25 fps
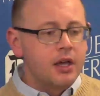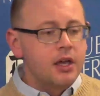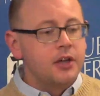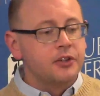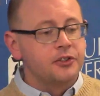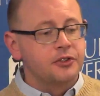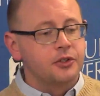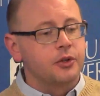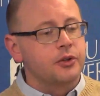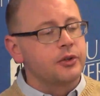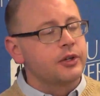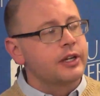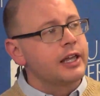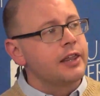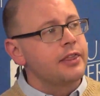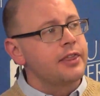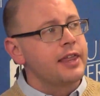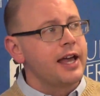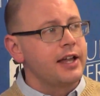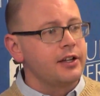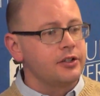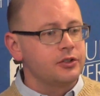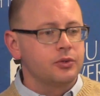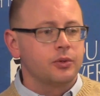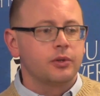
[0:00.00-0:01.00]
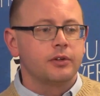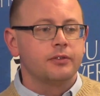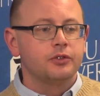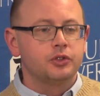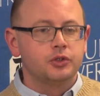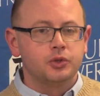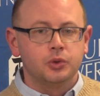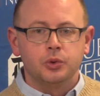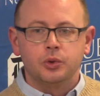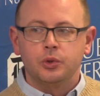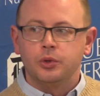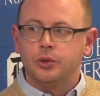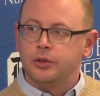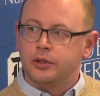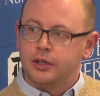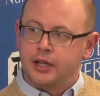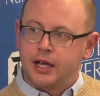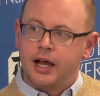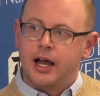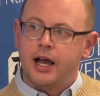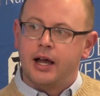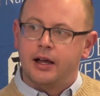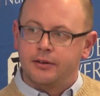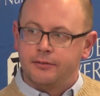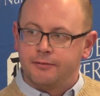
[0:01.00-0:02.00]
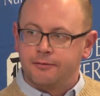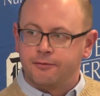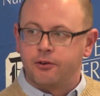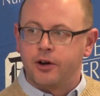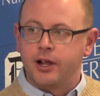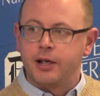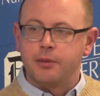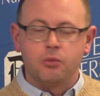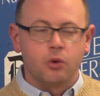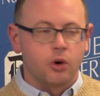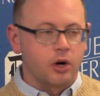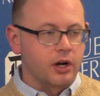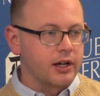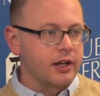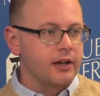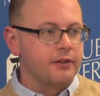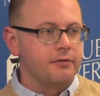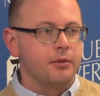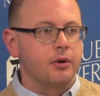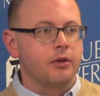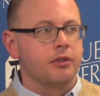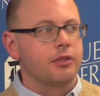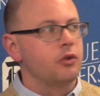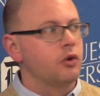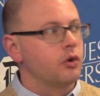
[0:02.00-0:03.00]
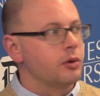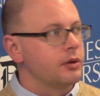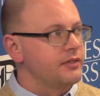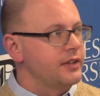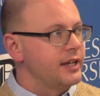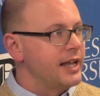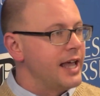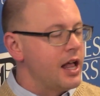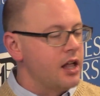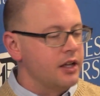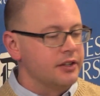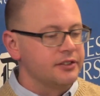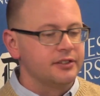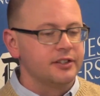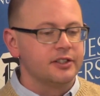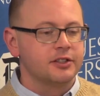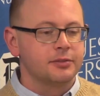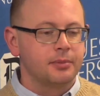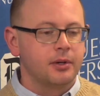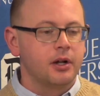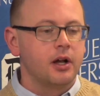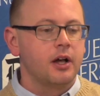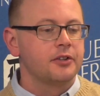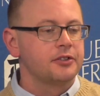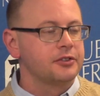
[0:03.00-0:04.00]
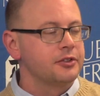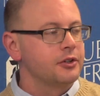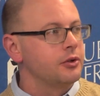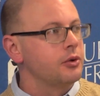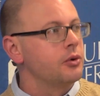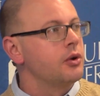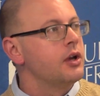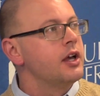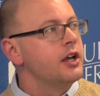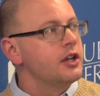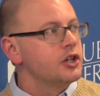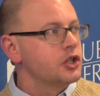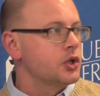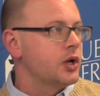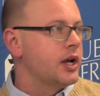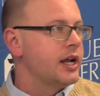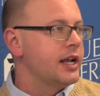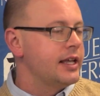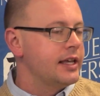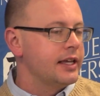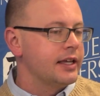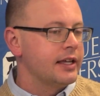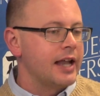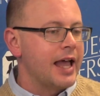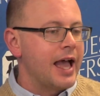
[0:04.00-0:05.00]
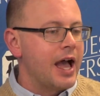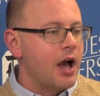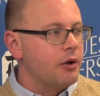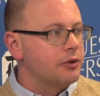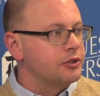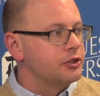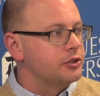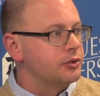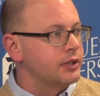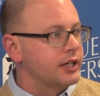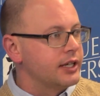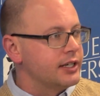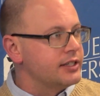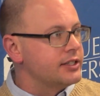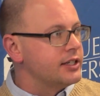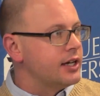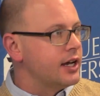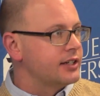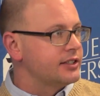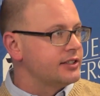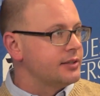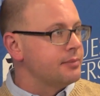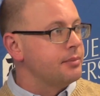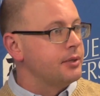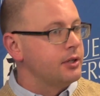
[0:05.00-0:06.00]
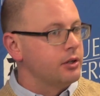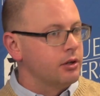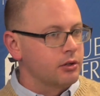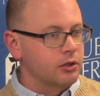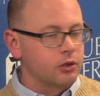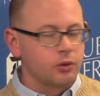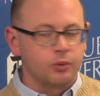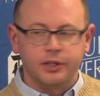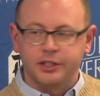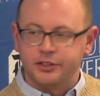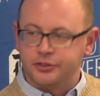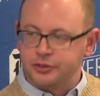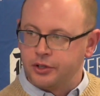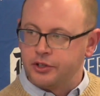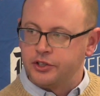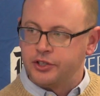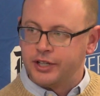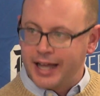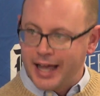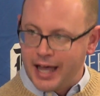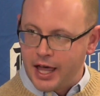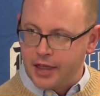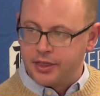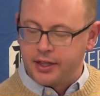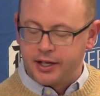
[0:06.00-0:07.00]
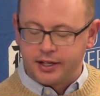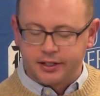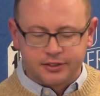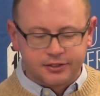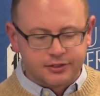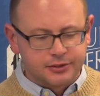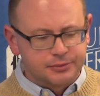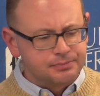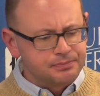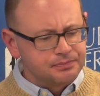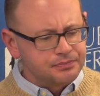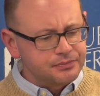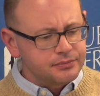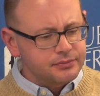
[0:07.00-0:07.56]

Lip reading: So they'll get that sort of dual framework of both normative analysis but also training in how to conduct empirical research in ethics.